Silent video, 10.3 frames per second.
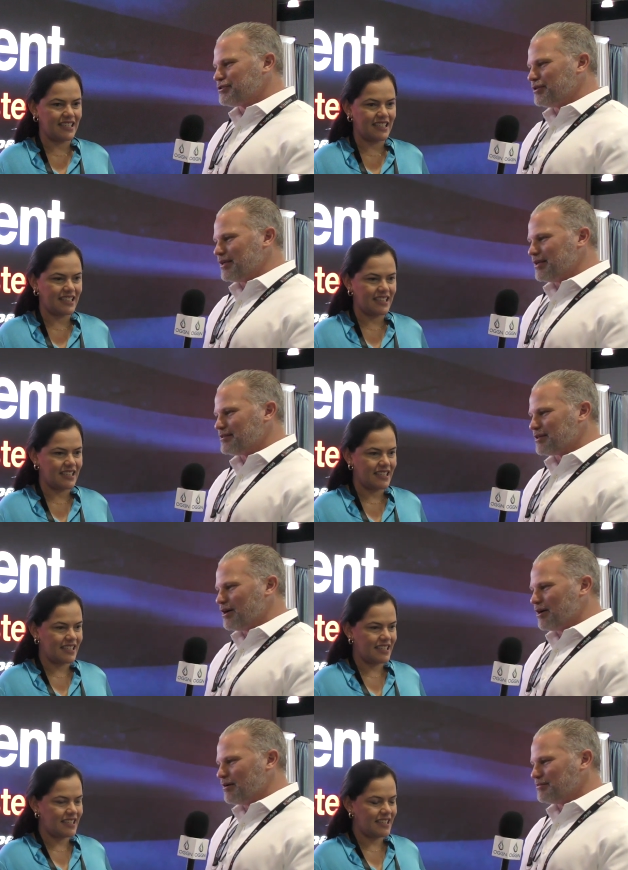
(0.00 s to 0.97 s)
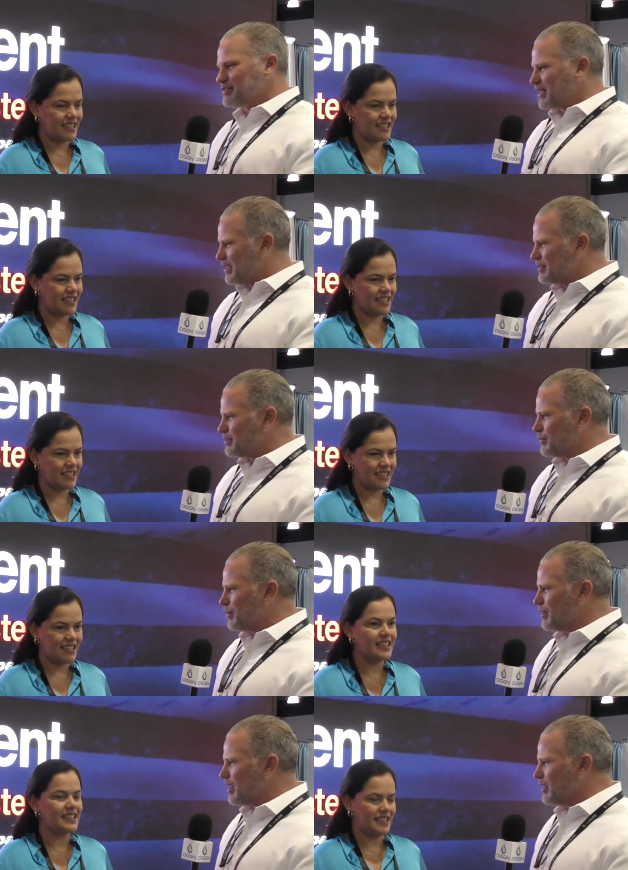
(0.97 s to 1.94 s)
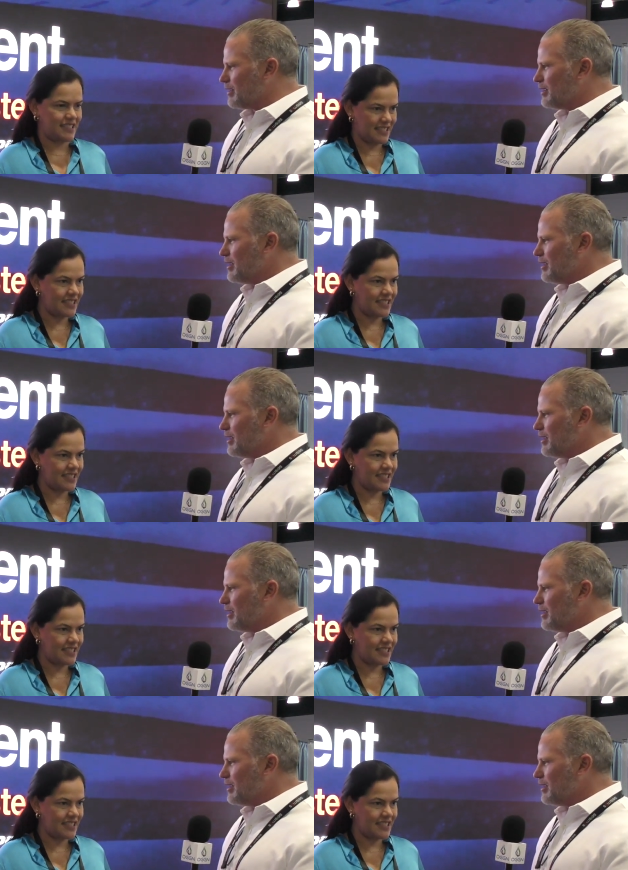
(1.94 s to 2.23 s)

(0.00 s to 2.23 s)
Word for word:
Speaker 1: to these um, skids and whatnot,